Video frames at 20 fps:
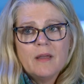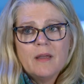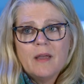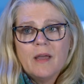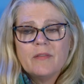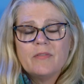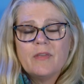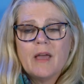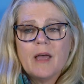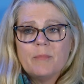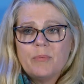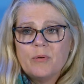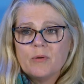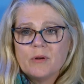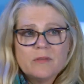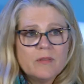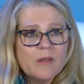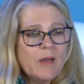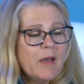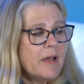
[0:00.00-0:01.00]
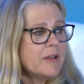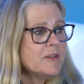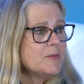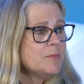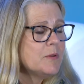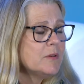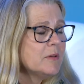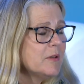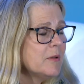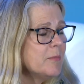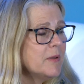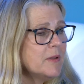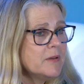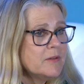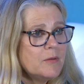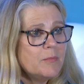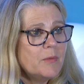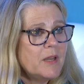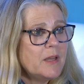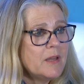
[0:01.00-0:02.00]
At that point, the hospital
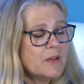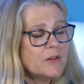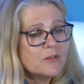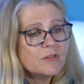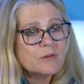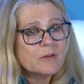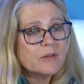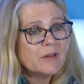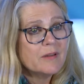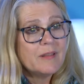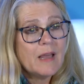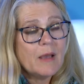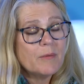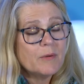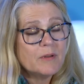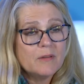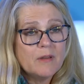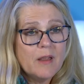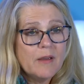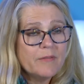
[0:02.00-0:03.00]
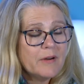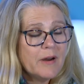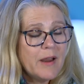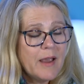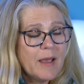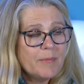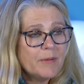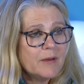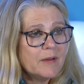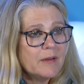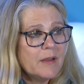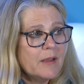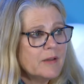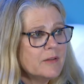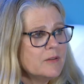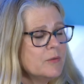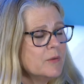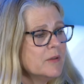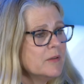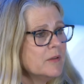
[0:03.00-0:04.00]
committed to making sure that that would never happen
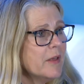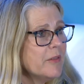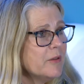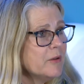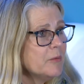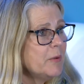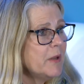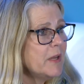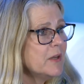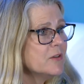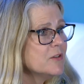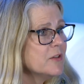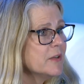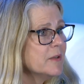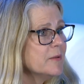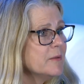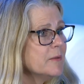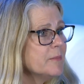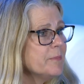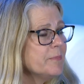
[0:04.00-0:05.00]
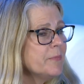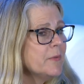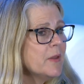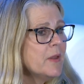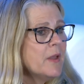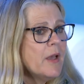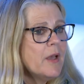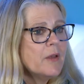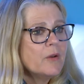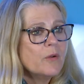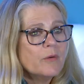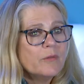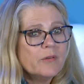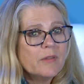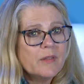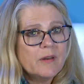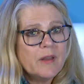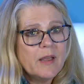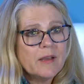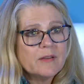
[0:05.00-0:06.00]
again to another patient. And over
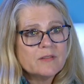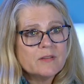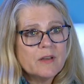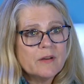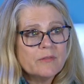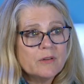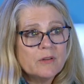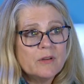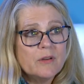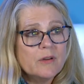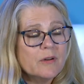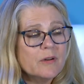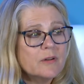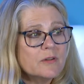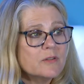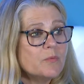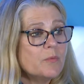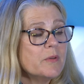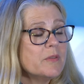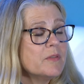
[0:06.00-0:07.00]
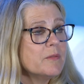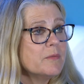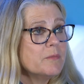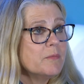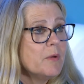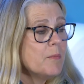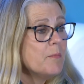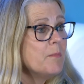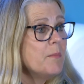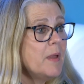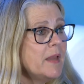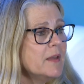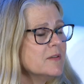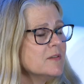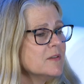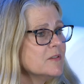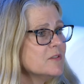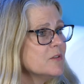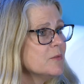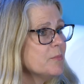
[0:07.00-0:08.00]
the next several years, with the
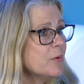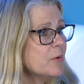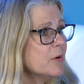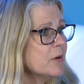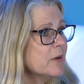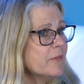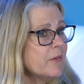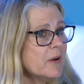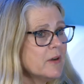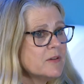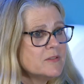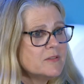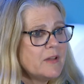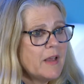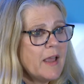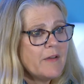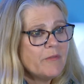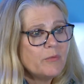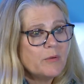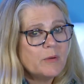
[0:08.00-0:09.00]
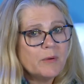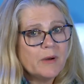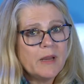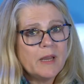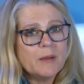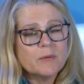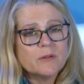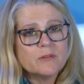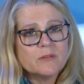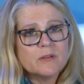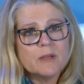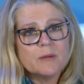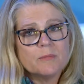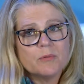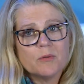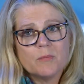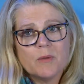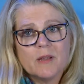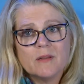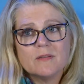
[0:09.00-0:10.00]
amazing support of our staff, we were able to
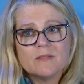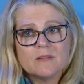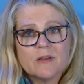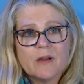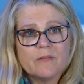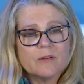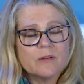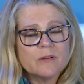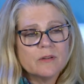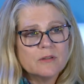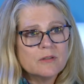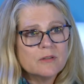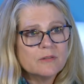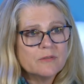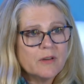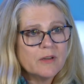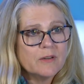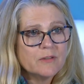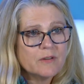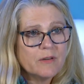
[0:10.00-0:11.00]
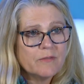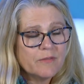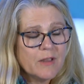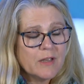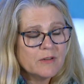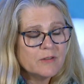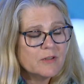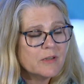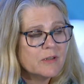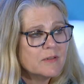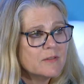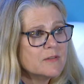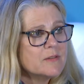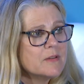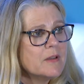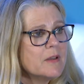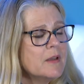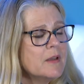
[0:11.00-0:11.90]
implement several interventions.